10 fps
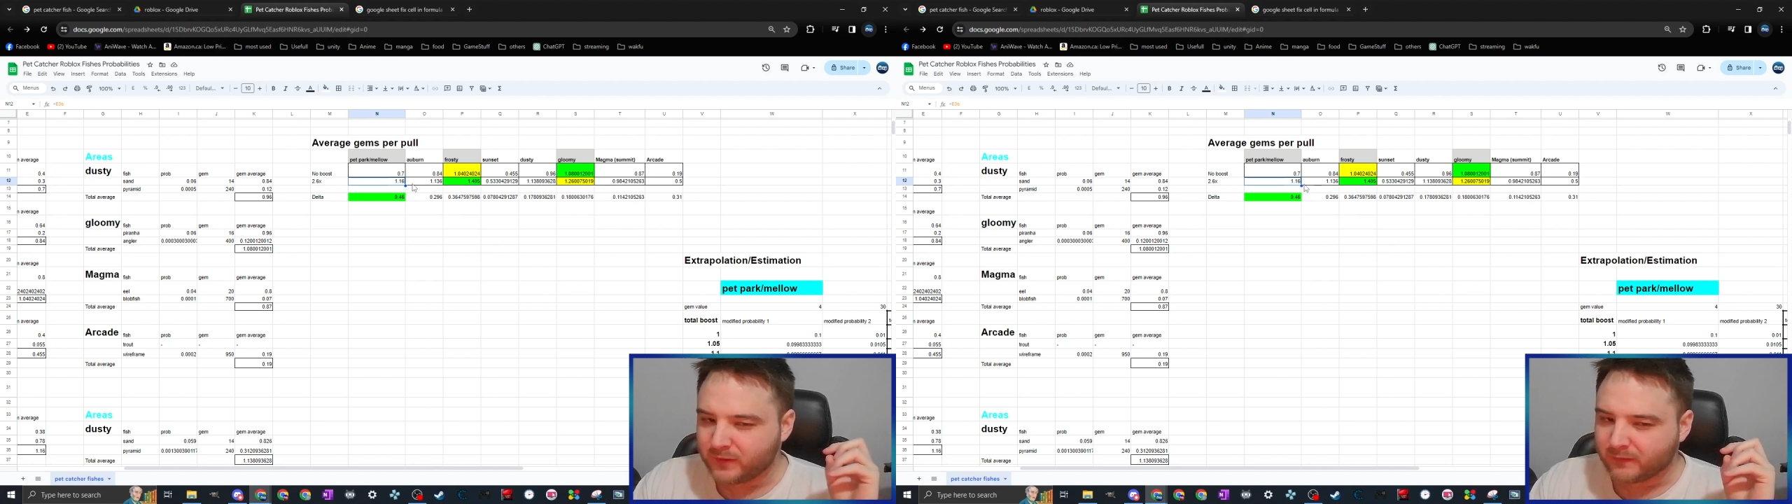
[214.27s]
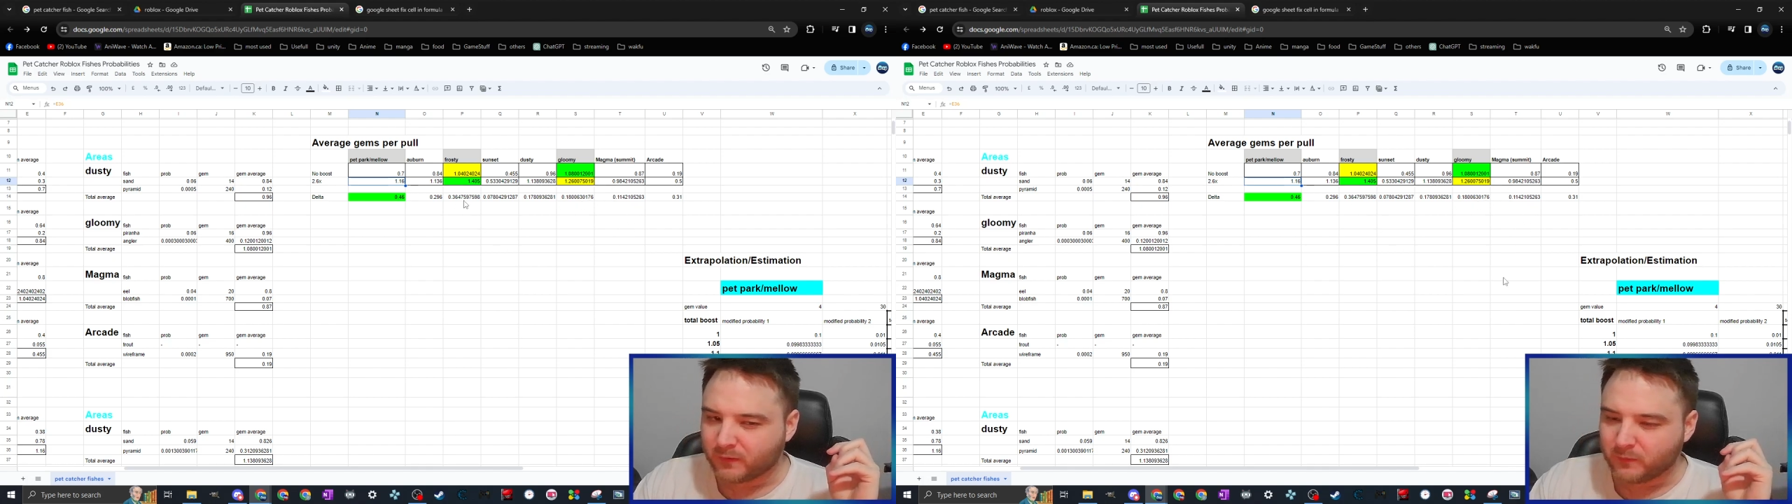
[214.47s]

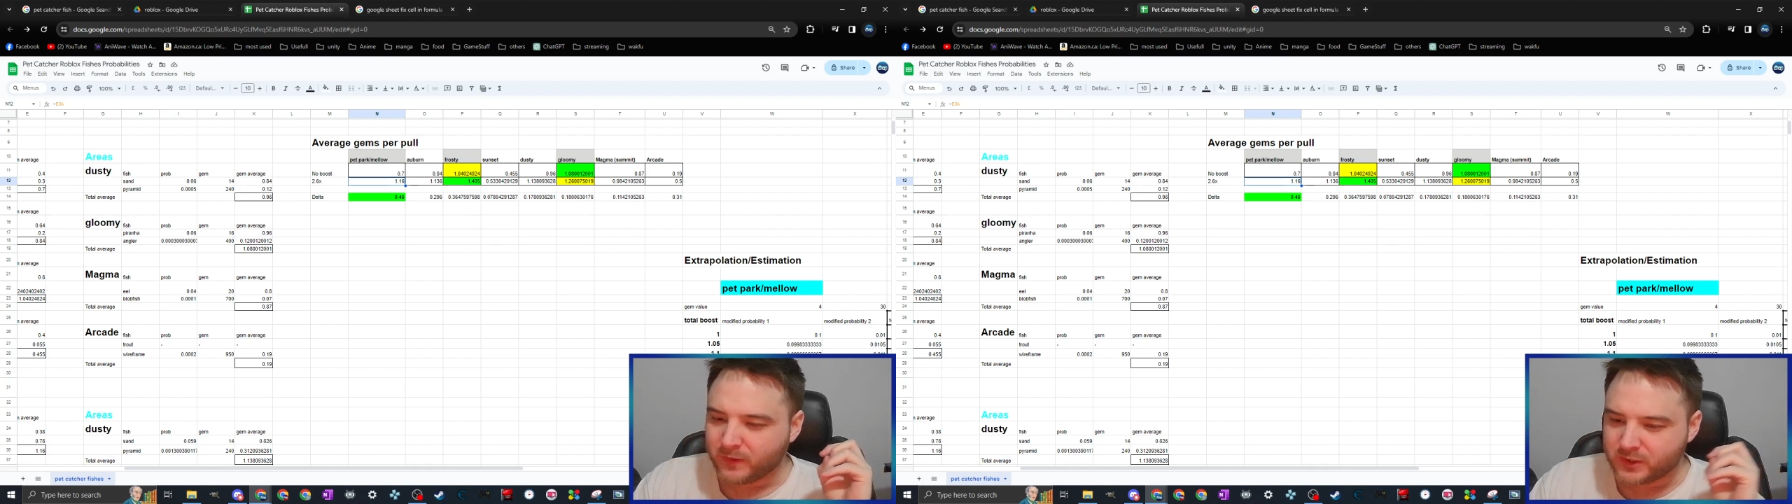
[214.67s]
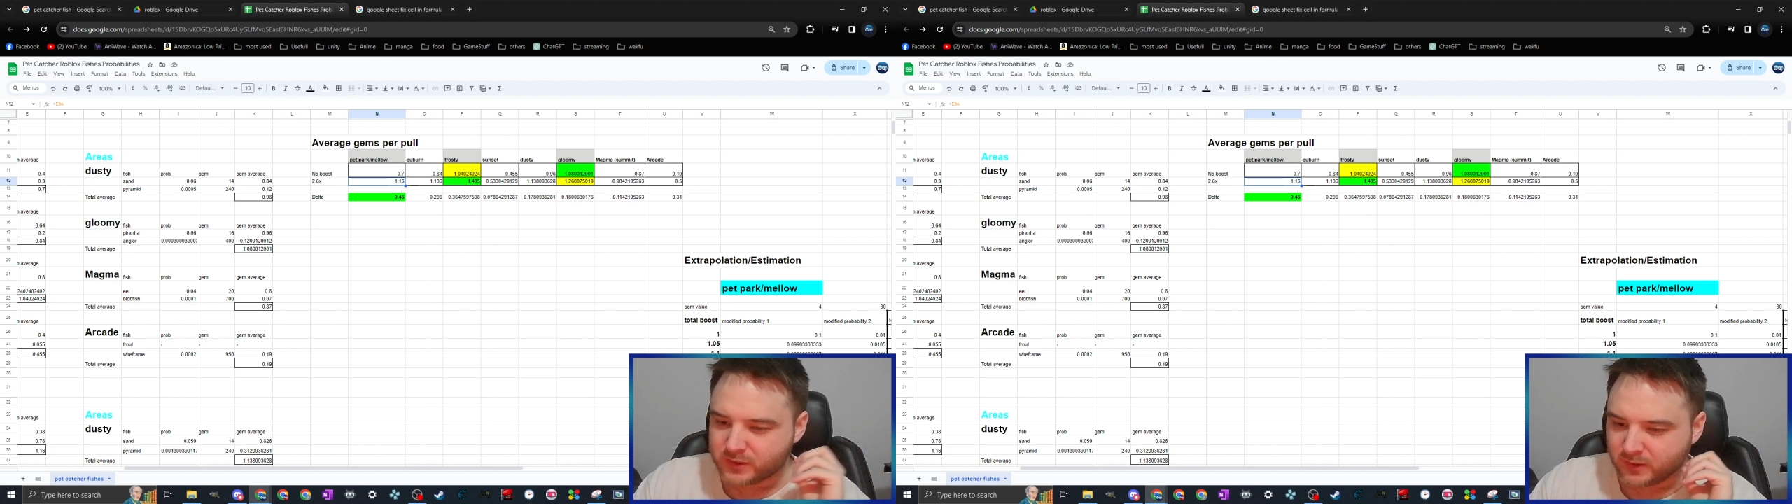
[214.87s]
never
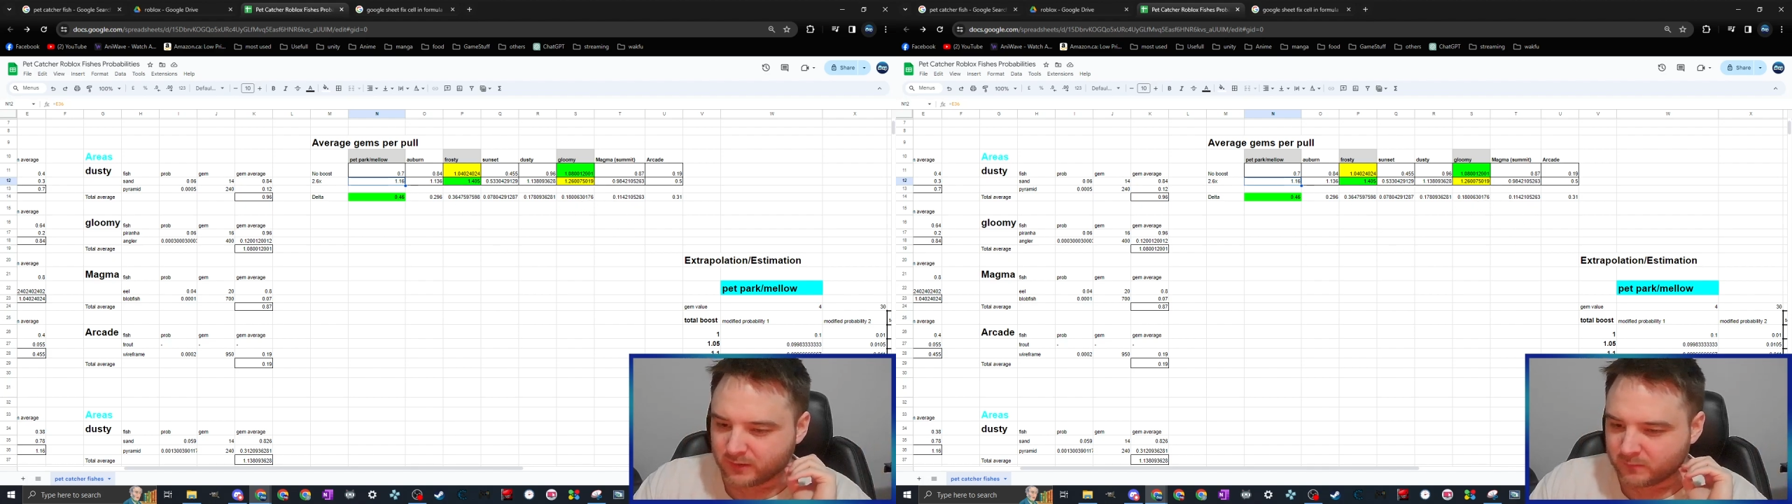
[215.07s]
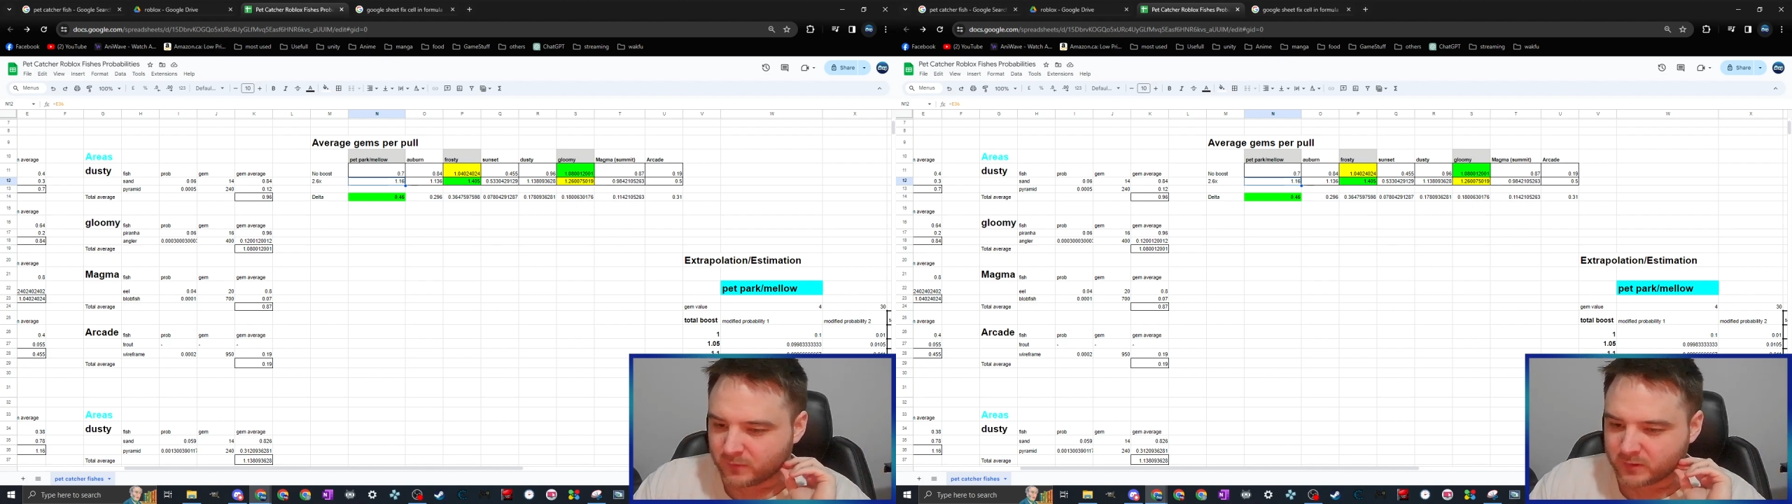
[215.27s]
reach
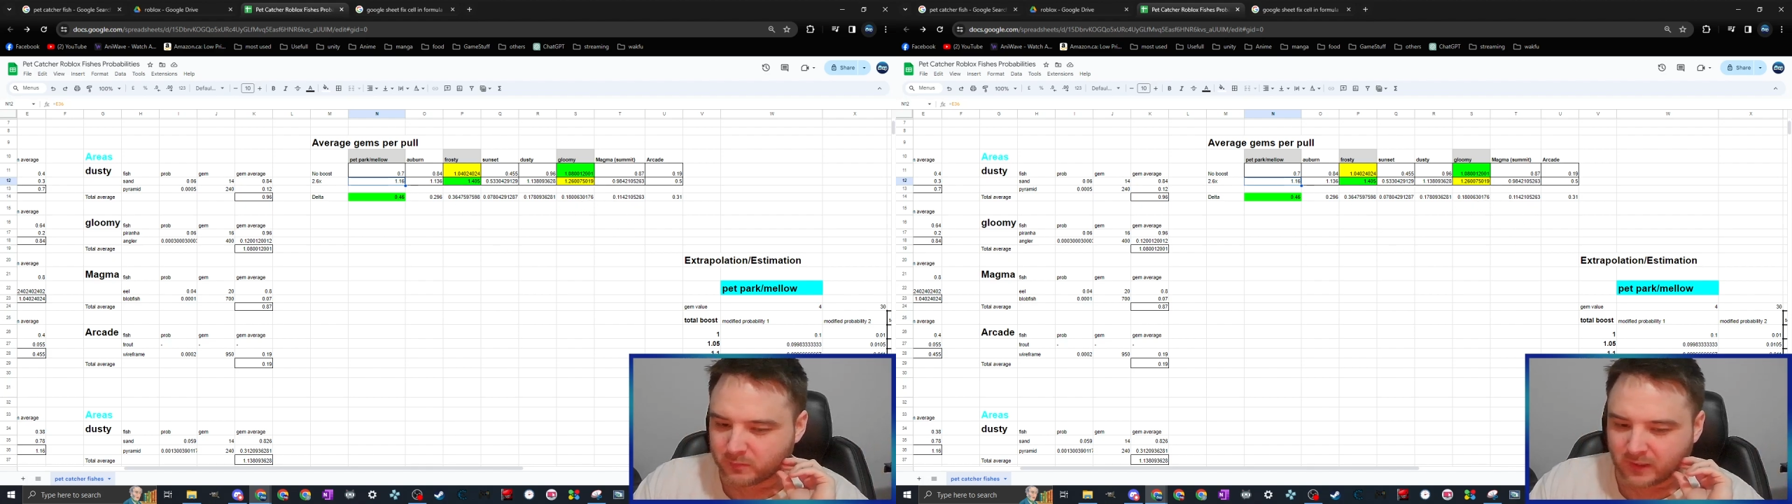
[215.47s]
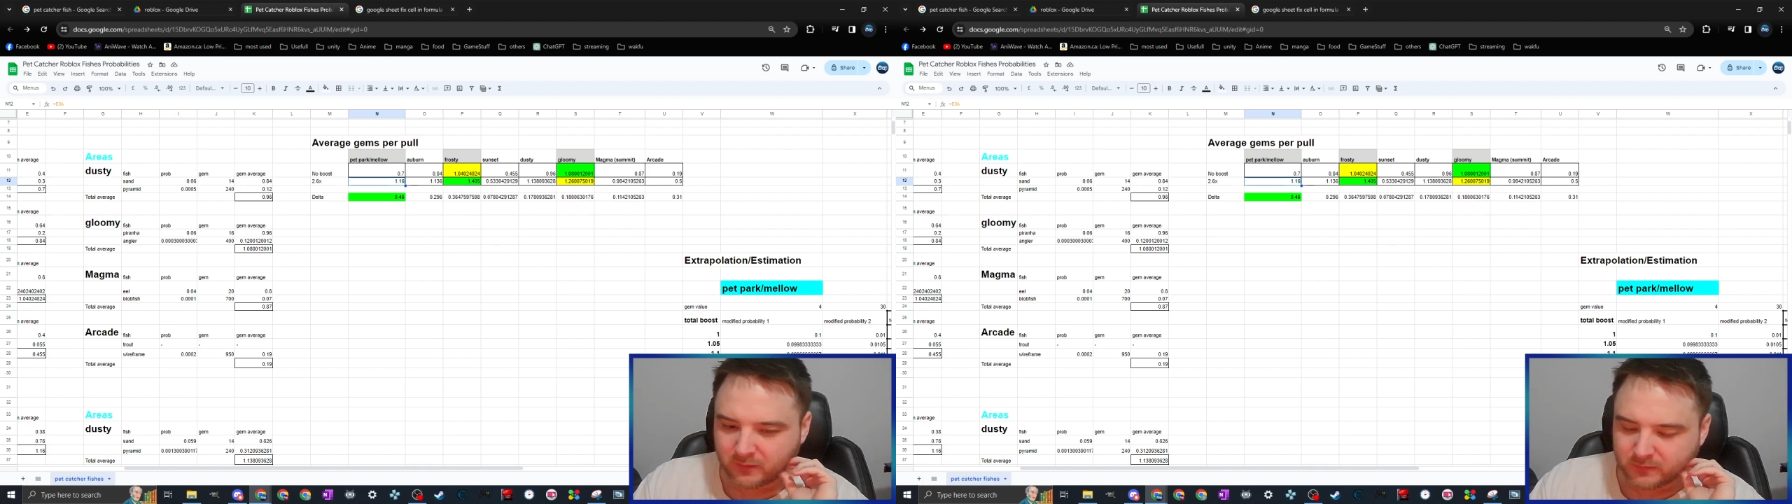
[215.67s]
the
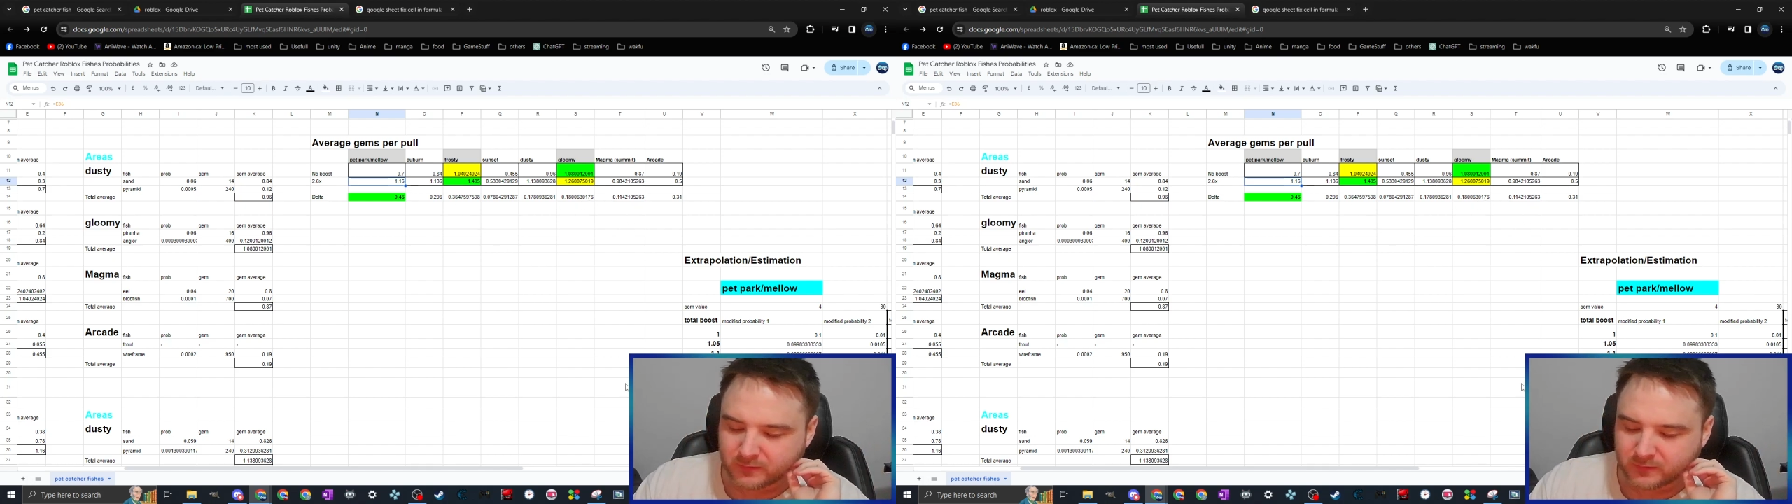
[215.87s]
multiplier.